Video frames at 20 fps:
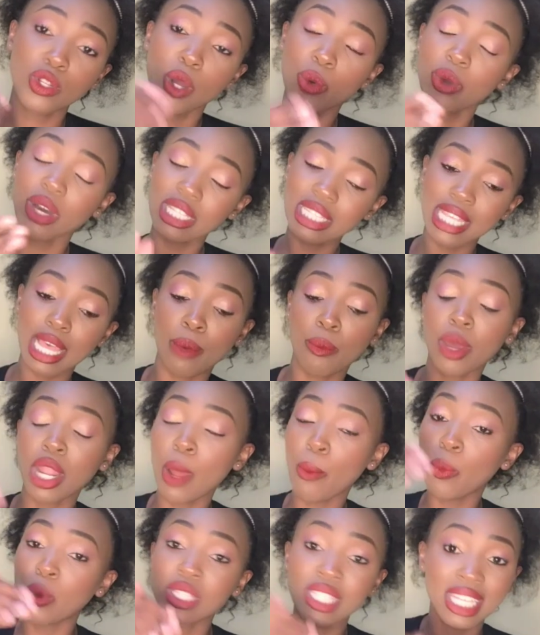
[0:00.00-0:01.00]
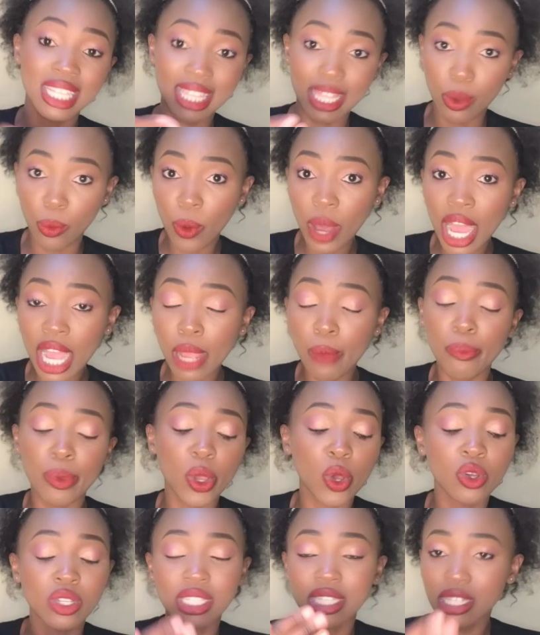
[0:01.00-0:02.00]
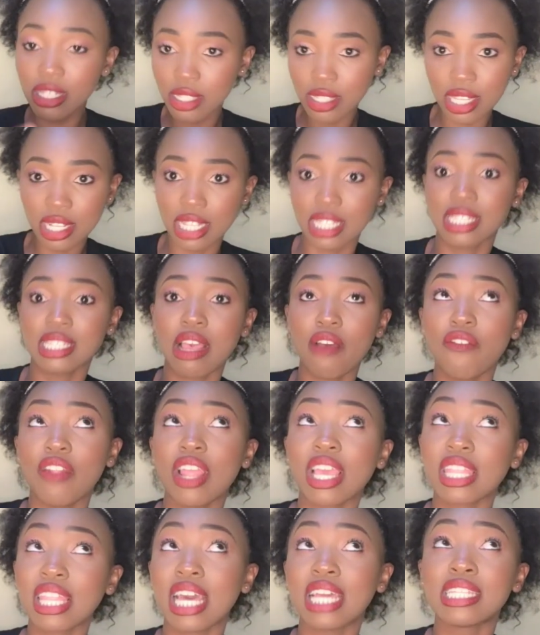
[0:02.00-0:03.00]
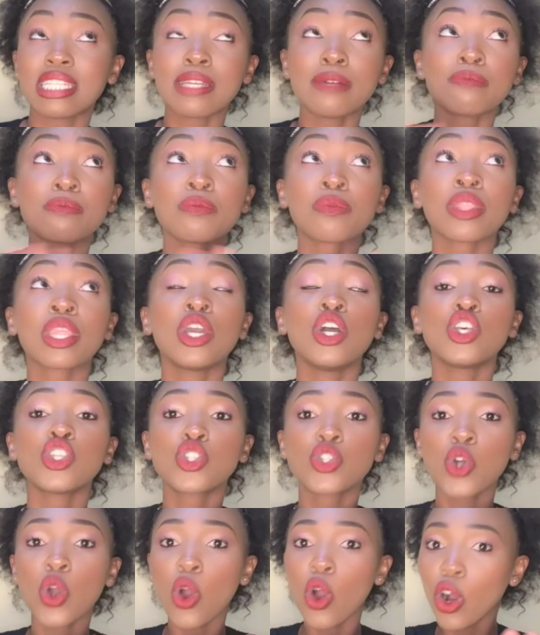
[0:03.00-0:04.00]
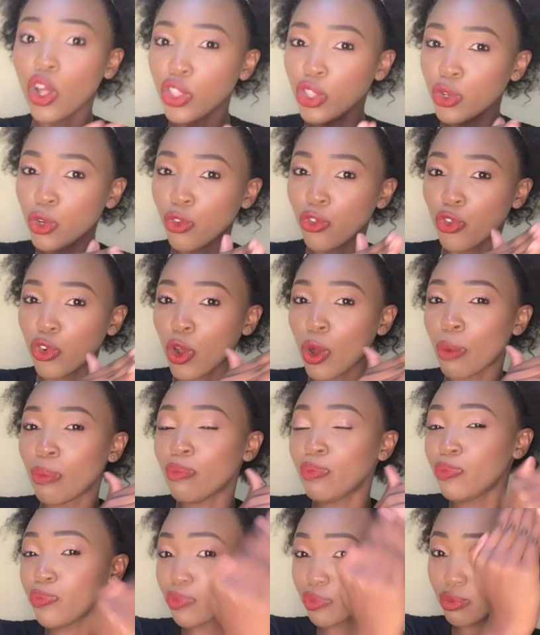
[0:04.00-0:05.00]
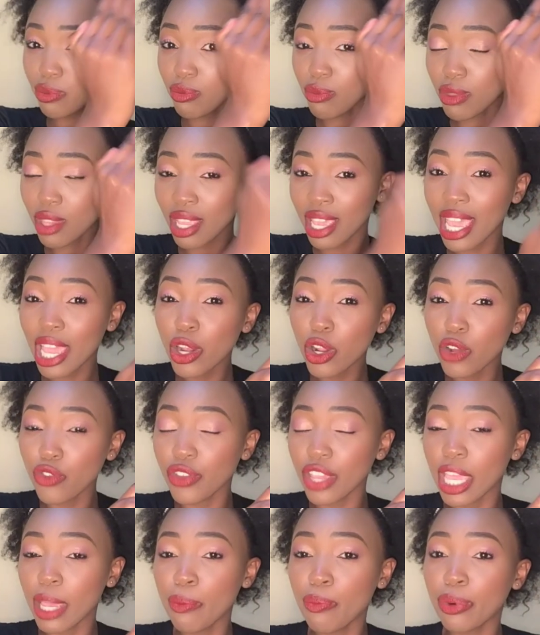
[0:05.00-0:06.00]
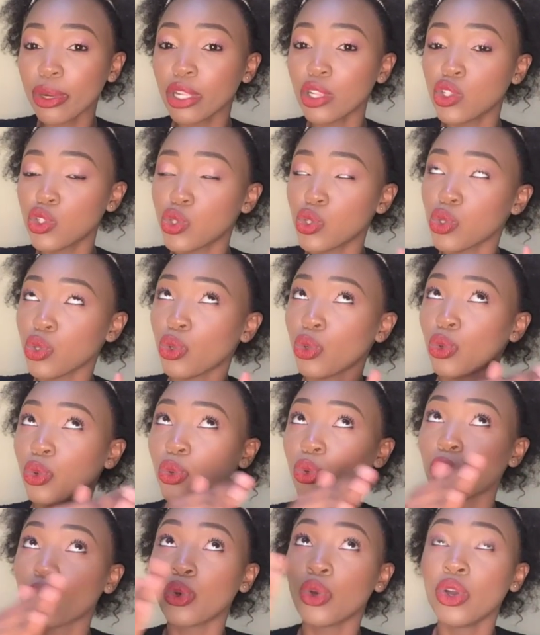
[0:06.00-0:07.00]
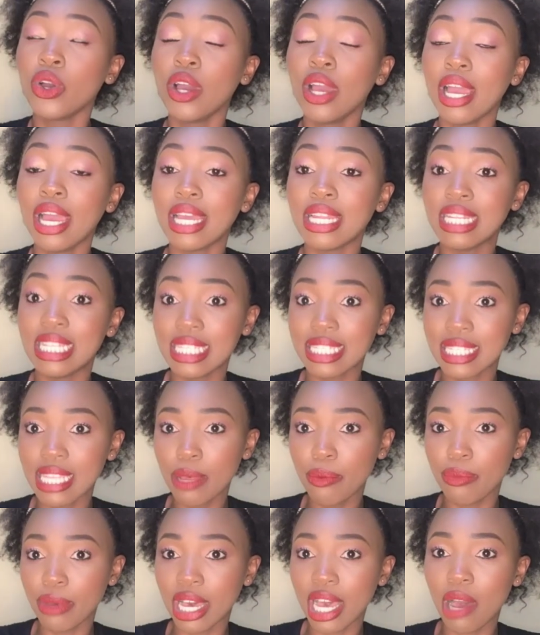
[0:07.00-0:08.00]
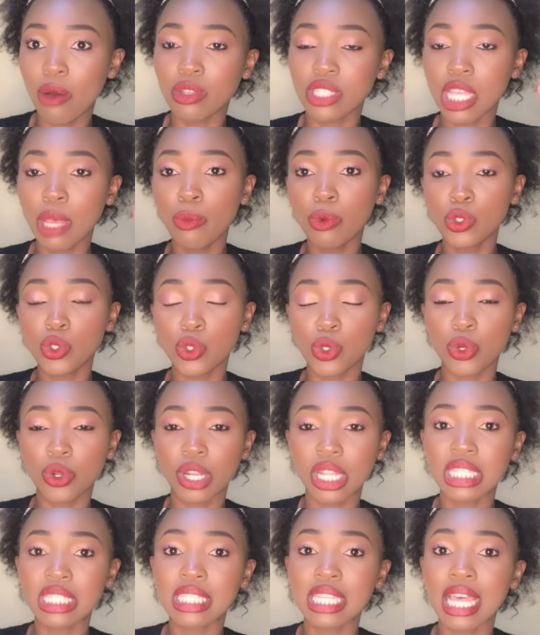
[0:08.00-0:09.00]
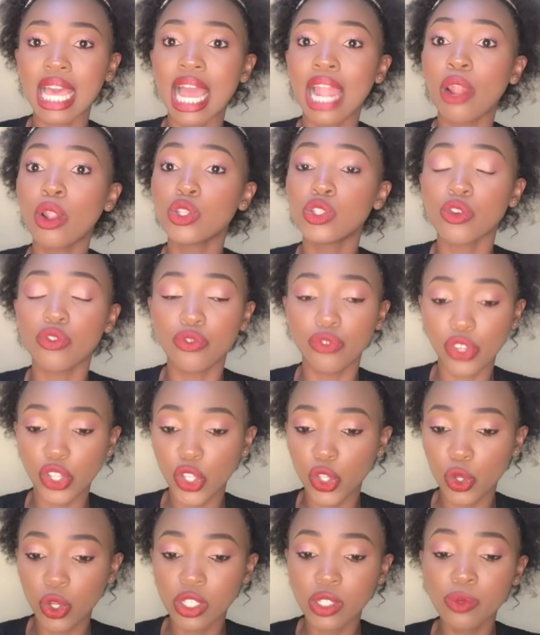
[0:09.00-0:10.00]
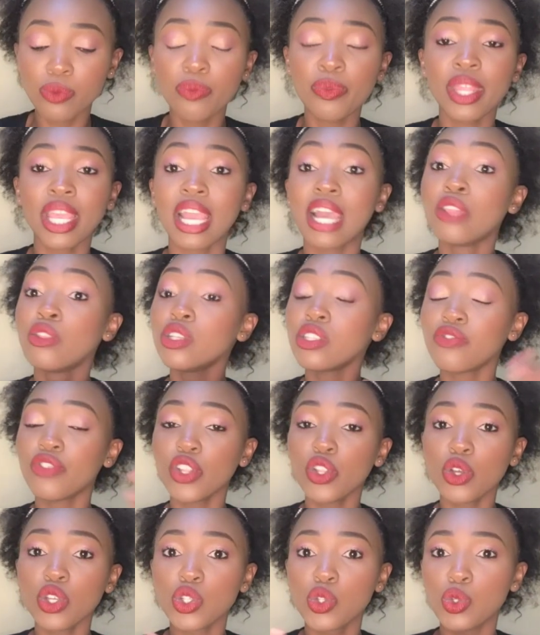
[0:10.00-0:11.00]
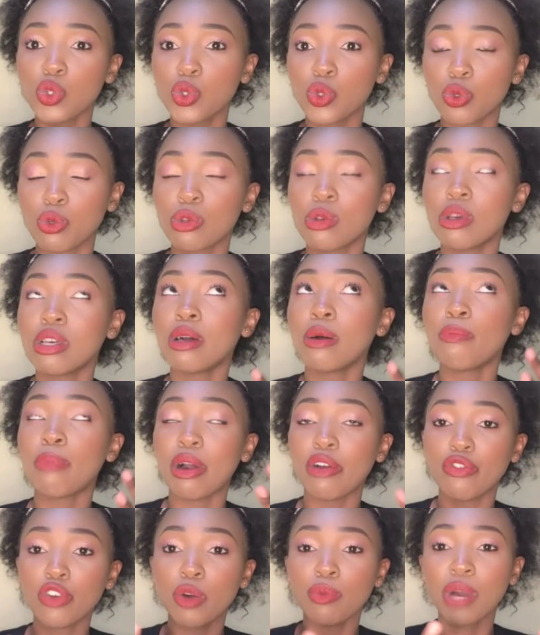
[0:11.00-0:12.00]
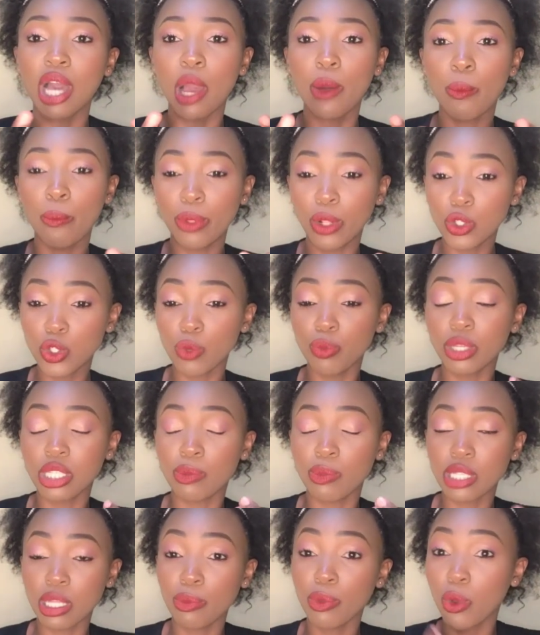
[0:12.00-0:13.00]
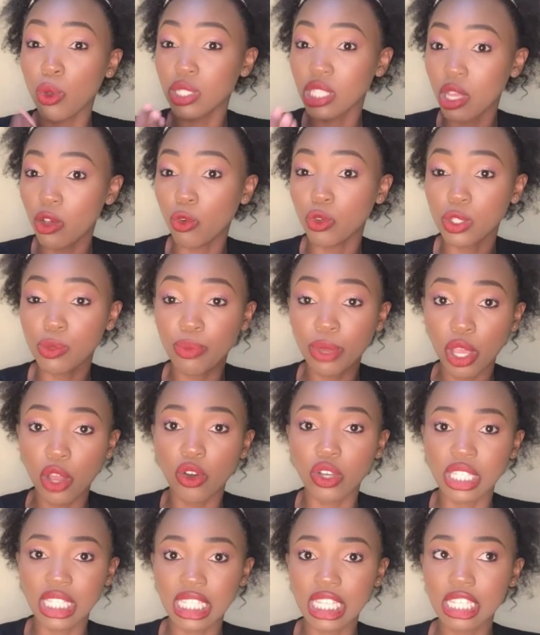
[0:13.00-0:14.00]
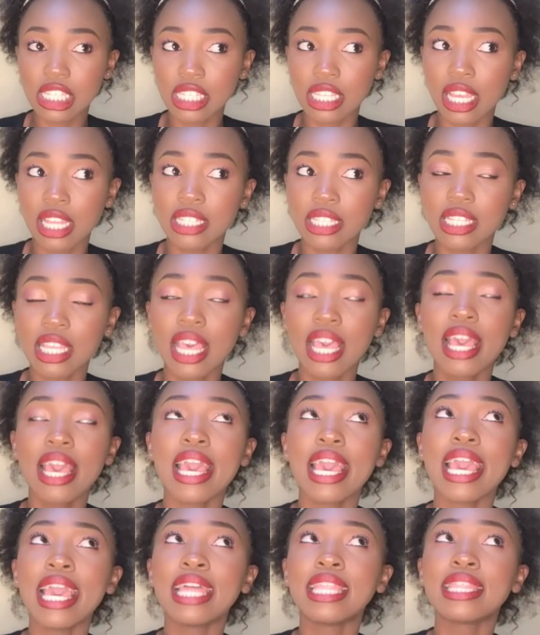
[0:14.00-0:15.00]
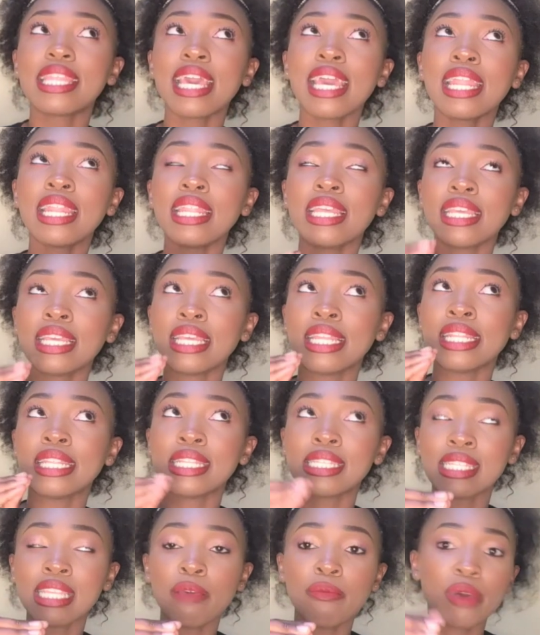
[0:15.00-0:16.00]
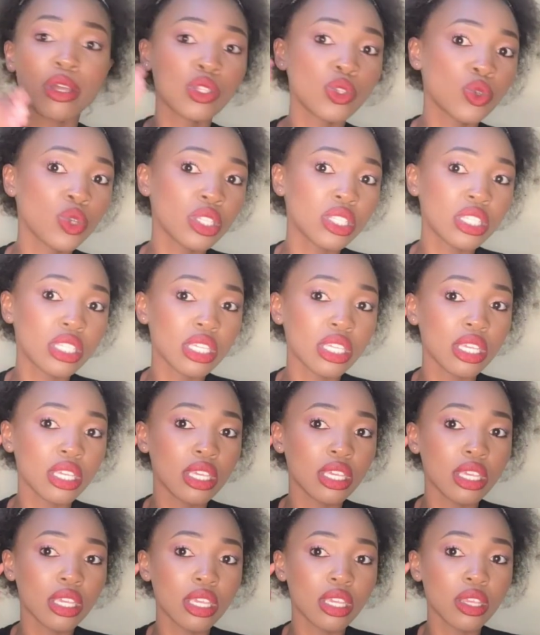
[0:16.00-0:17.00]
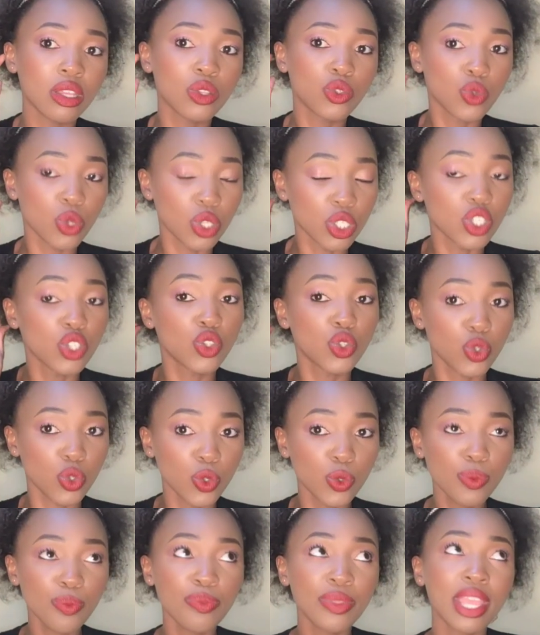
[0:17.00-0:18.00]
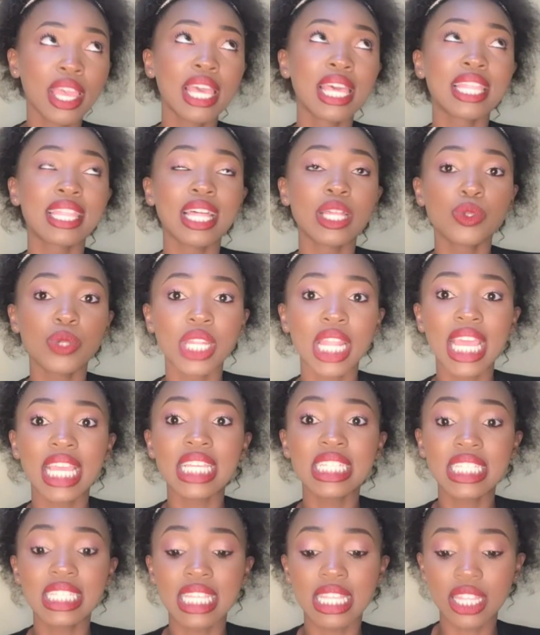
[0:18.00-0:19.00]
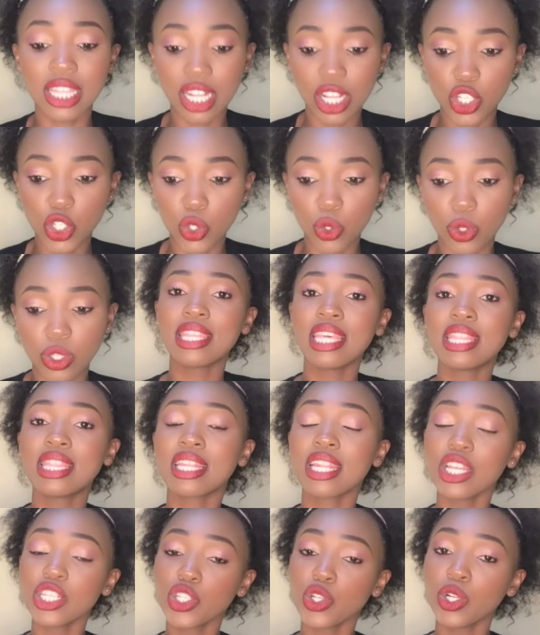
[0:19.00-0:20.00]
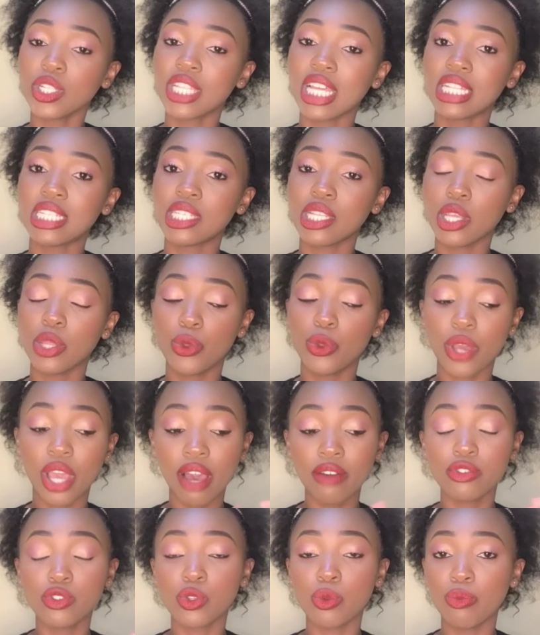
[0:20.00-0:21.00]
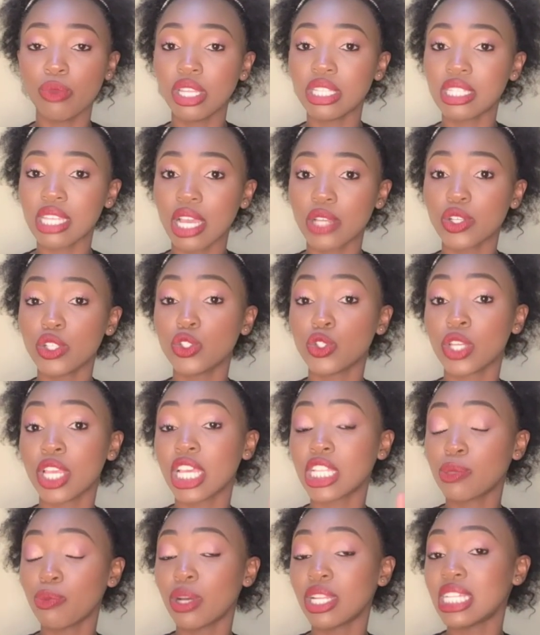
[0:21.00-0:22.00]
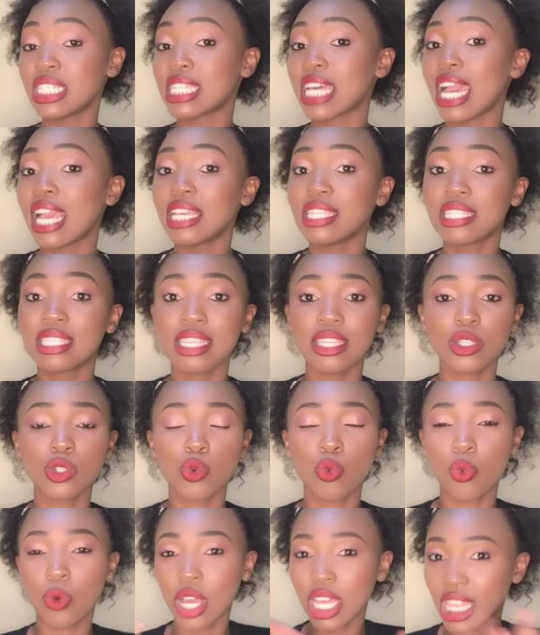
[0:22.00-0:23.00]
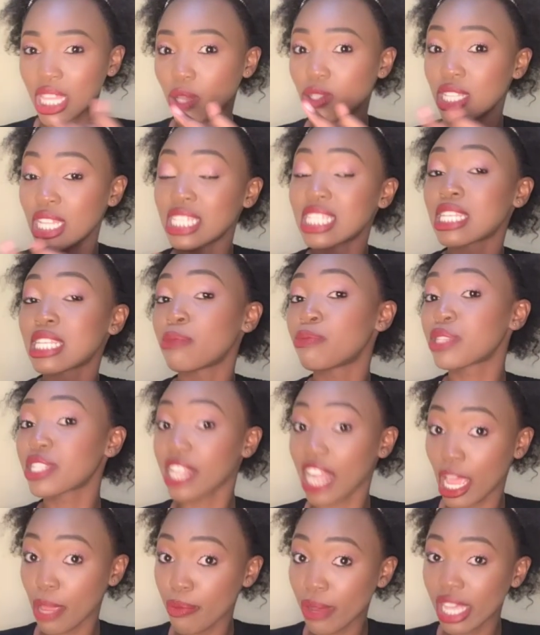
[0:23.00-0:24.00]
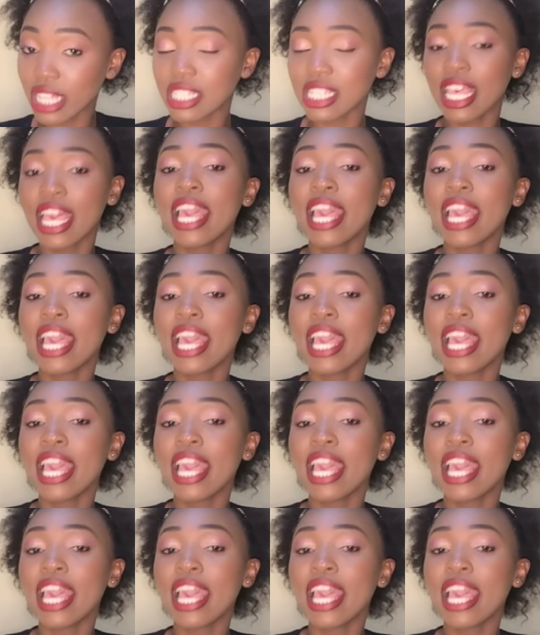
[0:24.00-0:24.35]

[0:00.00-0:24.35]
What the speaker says: know what, I'm gonna put in the work, be consistent and stuff like that. So all through from end of April to December, I was able to create a lot of videos, and those videos used to perform a little bit better because I was being consistent. And then in December 2022, that's when I hit the threshold. The threshold that you have to meet actually to get monetized is 1,000 subscribers